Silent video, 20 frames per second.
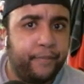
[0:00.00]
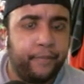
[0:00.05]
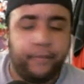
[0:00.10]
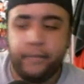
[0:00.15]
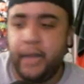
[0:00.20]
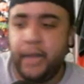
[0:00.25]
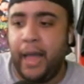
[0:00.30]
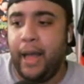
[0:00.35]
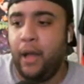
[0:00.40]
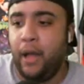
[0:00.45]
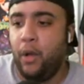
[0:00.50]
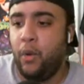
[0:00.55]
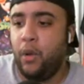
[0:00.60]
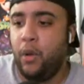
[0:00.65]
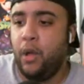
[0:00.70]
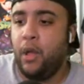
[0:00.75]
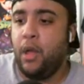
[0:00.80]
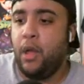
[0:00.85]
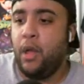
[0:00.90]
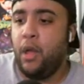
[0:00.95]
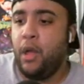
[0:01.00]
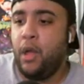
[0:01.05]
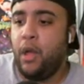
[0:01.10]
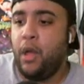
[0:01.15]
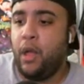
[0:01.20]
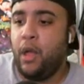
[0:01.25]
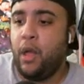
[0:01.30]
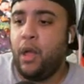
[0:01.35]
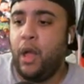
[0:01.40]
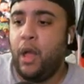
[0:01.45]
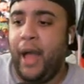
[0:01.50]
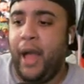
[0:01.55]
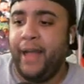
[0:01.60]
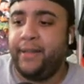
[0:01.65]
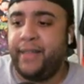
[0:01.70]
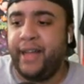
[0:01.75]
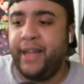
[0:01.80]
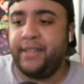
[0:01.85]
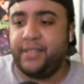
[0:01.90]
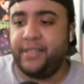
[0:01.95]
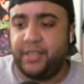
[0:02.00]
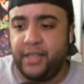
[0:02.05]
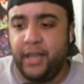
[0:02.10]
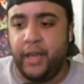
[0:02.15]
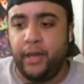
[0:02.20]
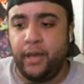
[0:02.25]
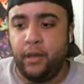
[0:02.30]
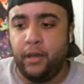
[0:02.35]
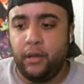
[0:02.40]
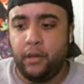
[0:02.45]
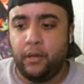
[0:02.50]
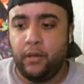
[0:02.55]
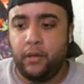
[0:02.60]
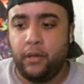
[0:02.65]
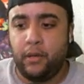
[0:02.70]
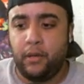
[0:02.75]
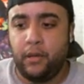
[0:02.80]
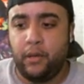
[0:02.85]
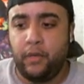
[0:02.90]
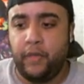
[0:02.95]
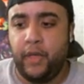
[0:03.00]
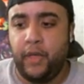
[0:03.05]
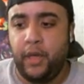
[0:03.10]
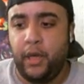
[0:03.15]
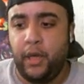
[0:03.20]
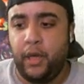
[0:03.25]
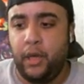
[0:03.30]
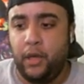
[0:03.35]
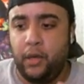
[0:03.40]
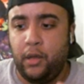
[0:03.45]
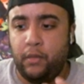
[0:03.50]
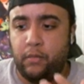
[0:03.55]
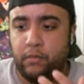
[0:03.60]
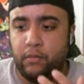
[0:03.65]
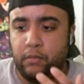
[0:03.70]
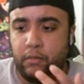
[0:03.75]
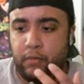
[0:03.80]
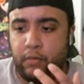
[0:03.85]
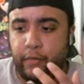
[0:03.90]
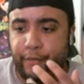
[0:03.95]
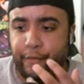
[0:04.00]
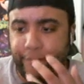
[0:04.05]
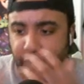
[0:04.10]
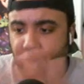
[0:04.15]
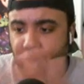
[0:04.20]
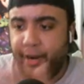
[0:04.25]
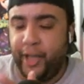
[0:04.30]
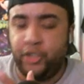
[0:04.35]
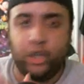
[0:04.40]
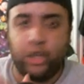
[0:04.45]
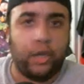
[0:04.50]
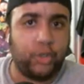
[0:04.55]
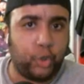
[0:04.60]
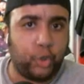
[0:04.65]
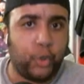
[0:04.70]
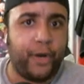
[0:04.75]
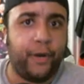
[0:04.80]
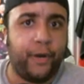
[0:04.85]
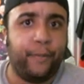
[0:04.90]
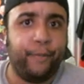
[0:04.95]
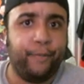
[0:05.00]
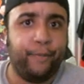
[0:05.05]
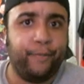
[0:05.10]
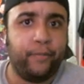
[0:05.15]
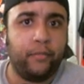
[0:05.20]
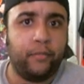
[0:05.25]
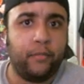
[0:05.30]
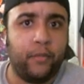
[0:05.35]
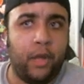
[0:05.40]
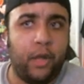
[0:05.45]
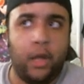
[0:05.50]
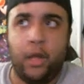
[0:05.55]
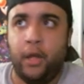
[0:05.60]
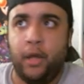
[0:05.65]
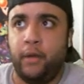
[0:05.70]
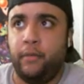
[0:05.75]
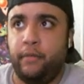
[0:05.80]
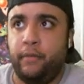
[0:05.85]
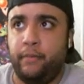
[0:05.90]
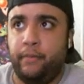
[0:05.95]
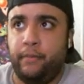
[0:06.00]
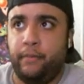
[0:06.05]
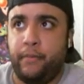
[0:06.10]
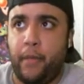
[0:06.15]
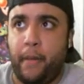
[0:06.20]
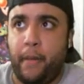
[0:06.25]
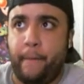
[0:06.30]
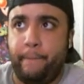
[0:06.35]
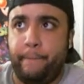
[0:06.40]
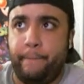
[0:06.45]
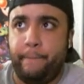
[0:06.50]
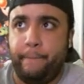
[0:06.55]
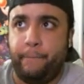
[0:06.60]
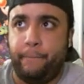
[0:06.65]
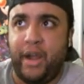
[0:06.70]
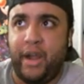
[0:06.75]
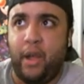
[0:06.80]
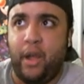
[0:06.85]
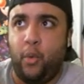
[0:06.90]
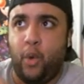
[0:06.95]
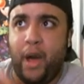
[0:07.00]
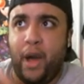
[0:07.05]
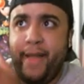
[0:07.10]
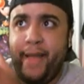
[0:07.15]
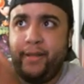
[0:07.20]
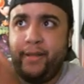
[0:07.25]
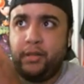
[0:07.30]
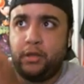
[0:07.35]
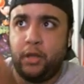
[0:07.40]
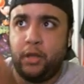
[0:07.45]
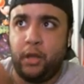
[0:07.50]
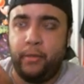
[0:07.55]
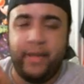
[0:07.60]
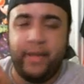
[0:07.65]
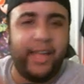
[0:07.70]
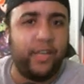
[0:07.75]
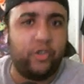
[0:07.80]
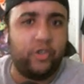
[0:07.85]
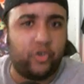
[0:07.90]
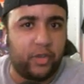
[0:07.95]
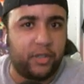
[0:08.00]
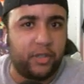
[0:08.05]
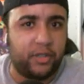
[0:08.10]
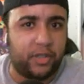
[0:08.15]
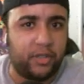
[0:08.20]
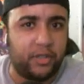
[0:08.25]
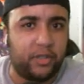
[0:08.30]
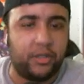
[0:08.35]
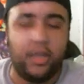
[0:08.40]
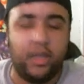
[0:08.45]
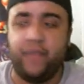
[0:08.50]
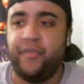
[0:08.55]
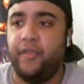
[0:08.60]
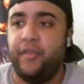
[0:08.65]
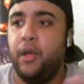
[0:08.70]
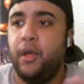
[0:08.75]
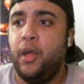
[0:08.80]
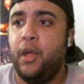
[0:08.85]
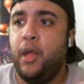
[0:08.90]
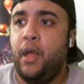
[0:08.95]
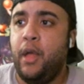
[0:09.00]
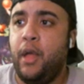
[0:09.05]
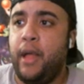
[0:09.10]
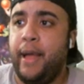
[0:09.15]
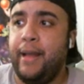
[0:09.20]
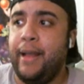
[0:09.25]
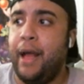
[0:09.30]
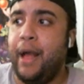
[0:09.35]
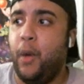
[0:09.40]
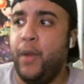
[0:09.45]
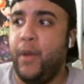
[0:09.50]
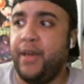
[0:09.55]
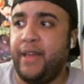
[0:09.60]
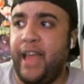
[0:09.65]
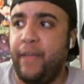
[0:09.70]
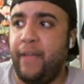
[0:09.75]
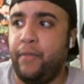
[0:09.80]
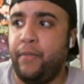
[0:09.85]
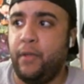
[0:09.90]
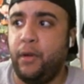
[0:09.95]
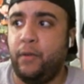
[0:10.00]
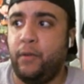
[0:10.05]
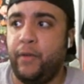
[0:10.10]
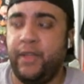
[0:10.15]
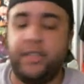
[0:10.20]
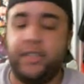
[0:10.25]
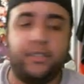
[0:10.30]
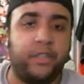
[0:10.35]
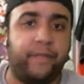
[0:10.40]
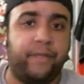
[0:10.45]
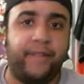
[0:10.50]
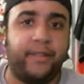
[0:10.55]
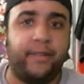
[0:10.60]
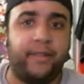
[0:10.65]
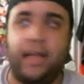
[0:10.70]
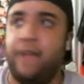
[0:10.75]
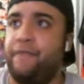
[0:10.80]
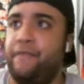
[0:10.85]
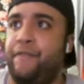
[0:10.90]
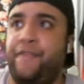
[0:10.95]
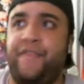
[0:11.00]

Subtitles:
Now, I did see the footage on Twitter on Bray Wyatt's entrance and stuff, and how he came to the ring and stuff like that.